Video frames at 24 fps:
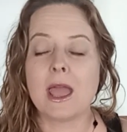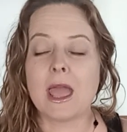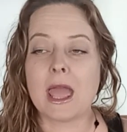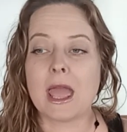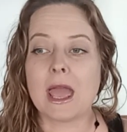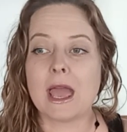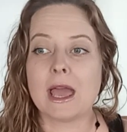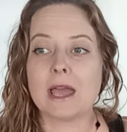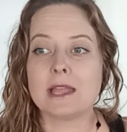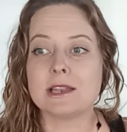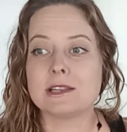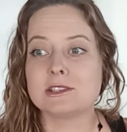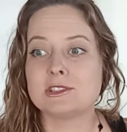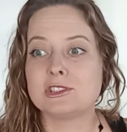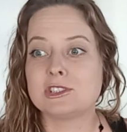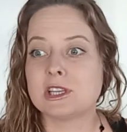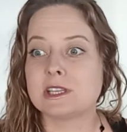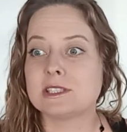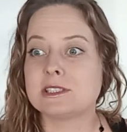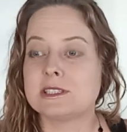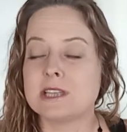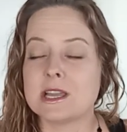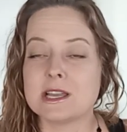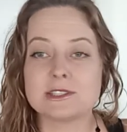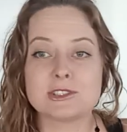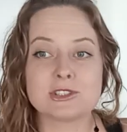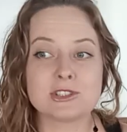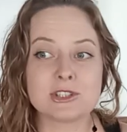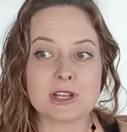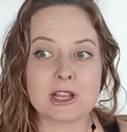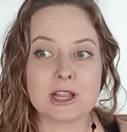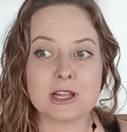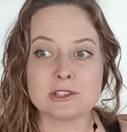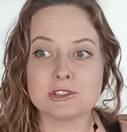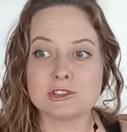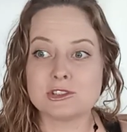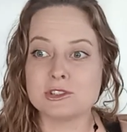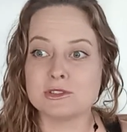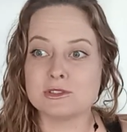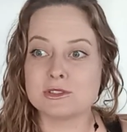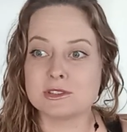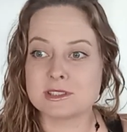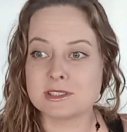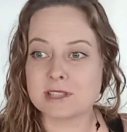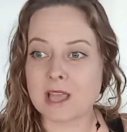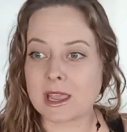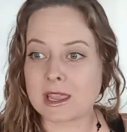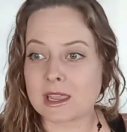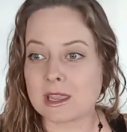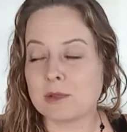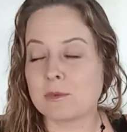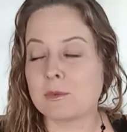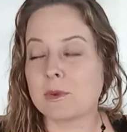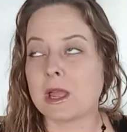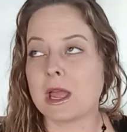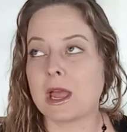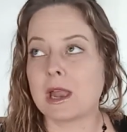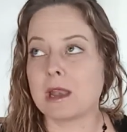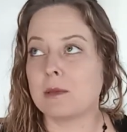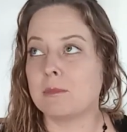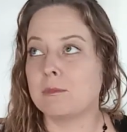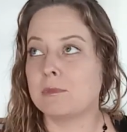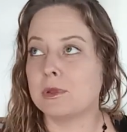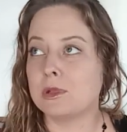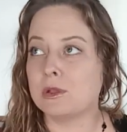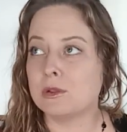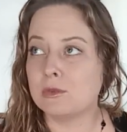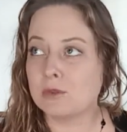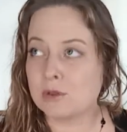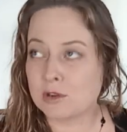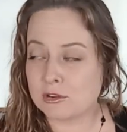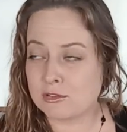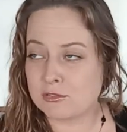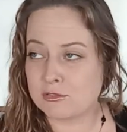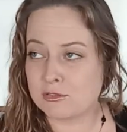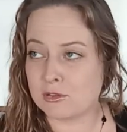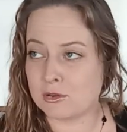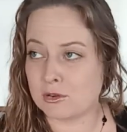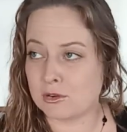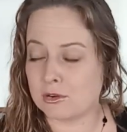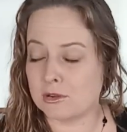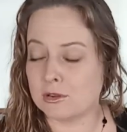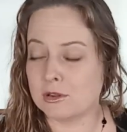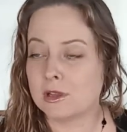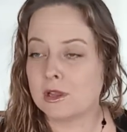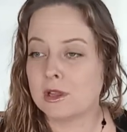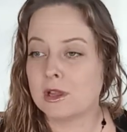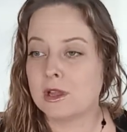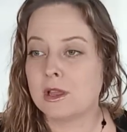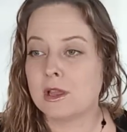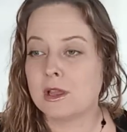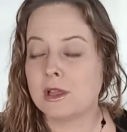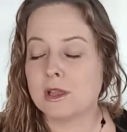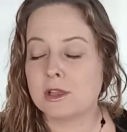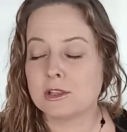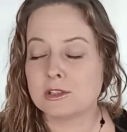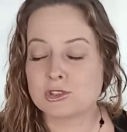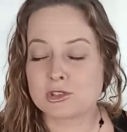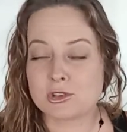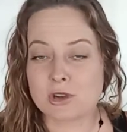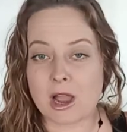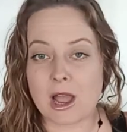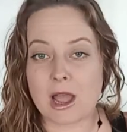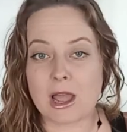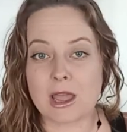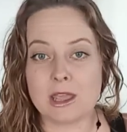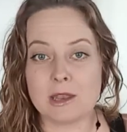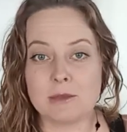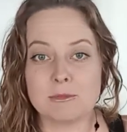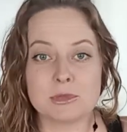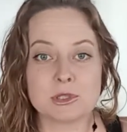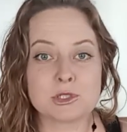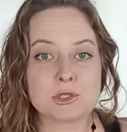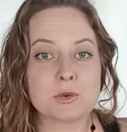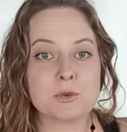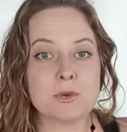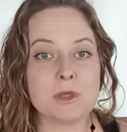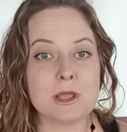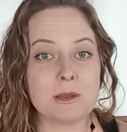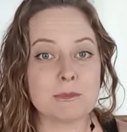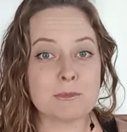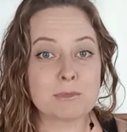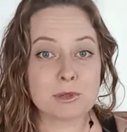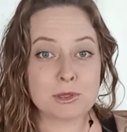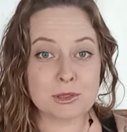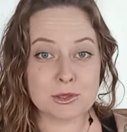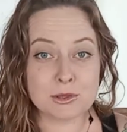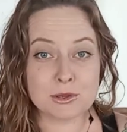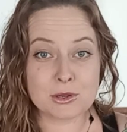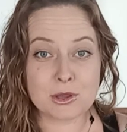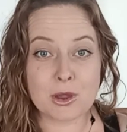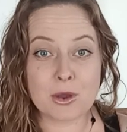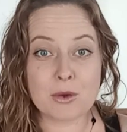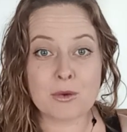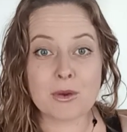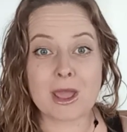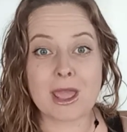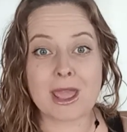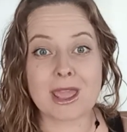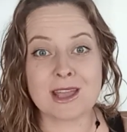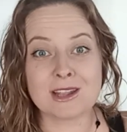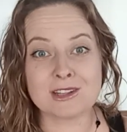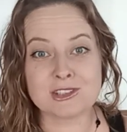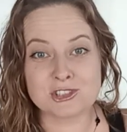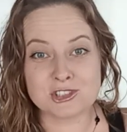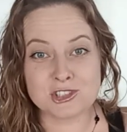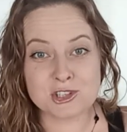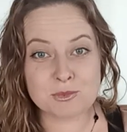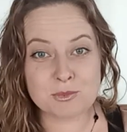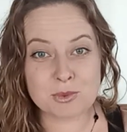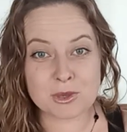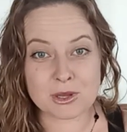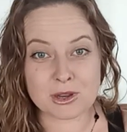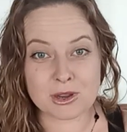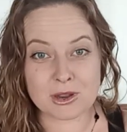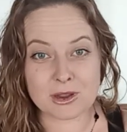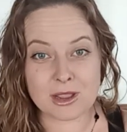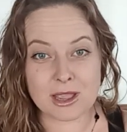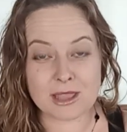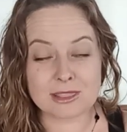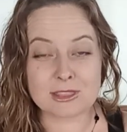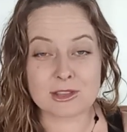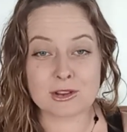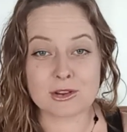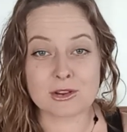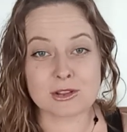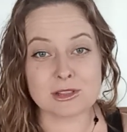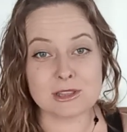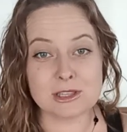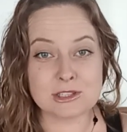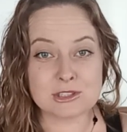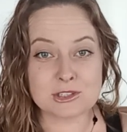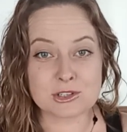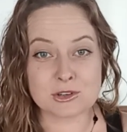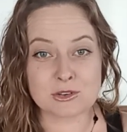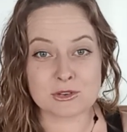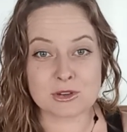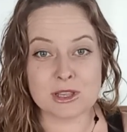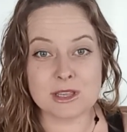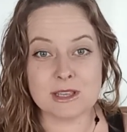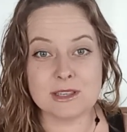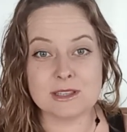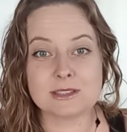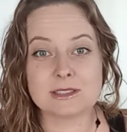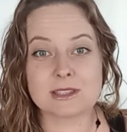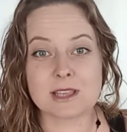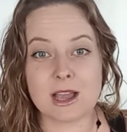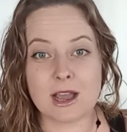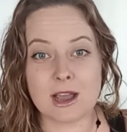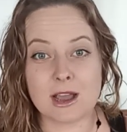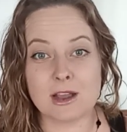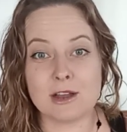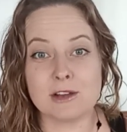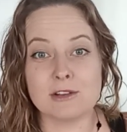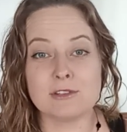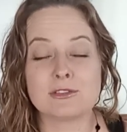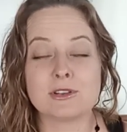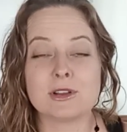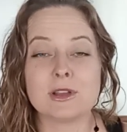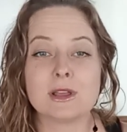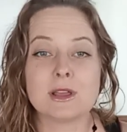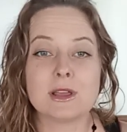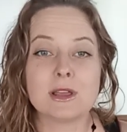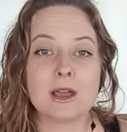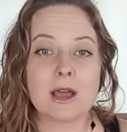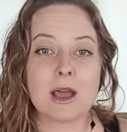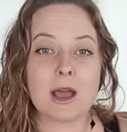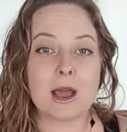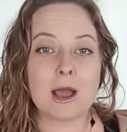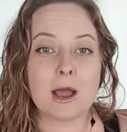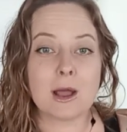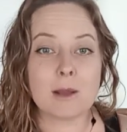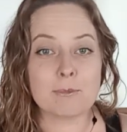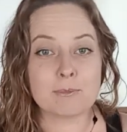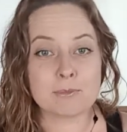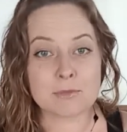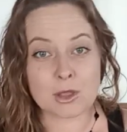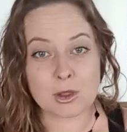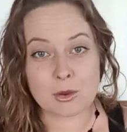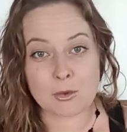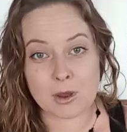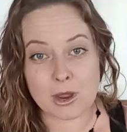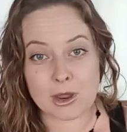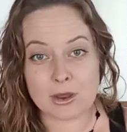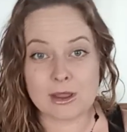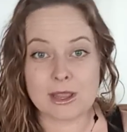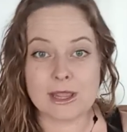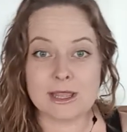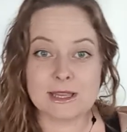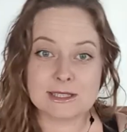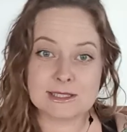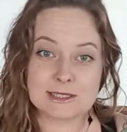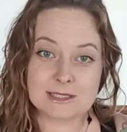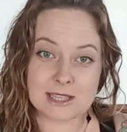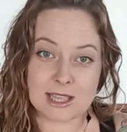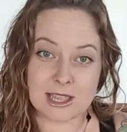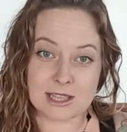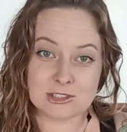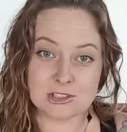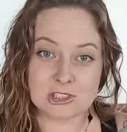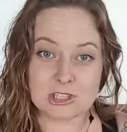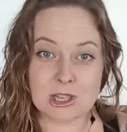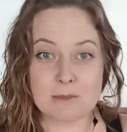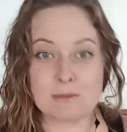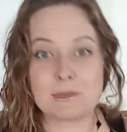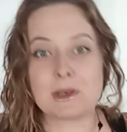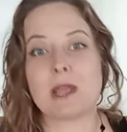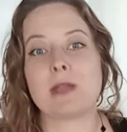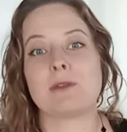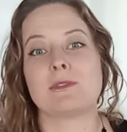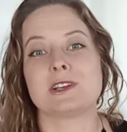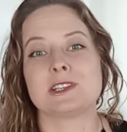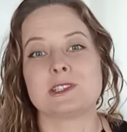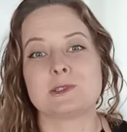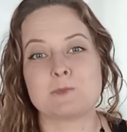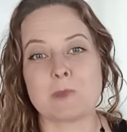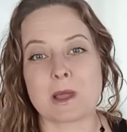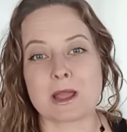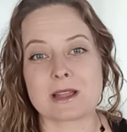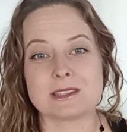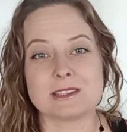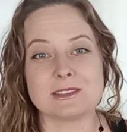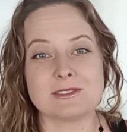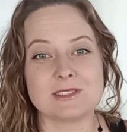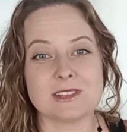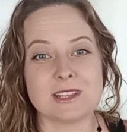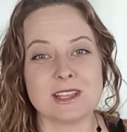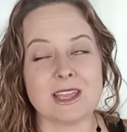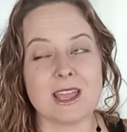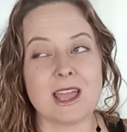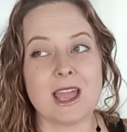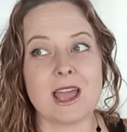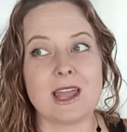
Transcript: And just yesterday on June 2nd, we had a beautiful trine between Pluto and Jupiter at the early degrees of Aquarius and Gemini respectively.